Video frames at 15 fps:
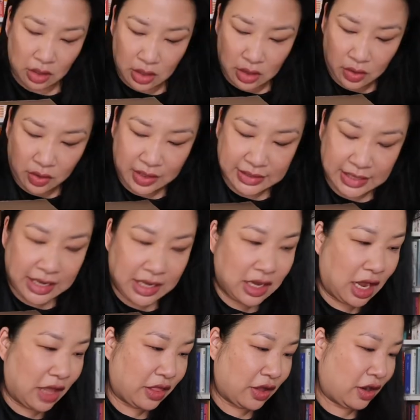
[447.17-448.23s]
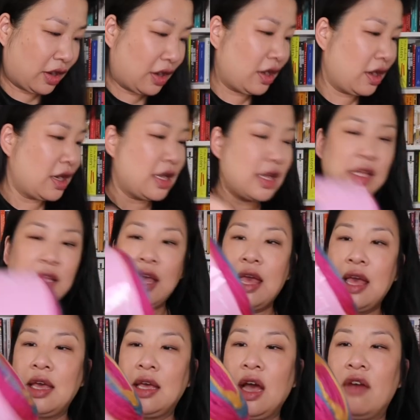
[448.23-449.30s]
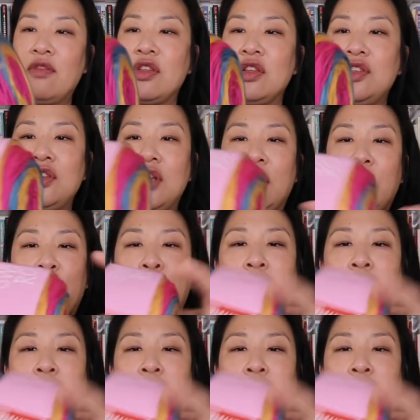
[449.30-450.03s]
Here is another cake of the Jello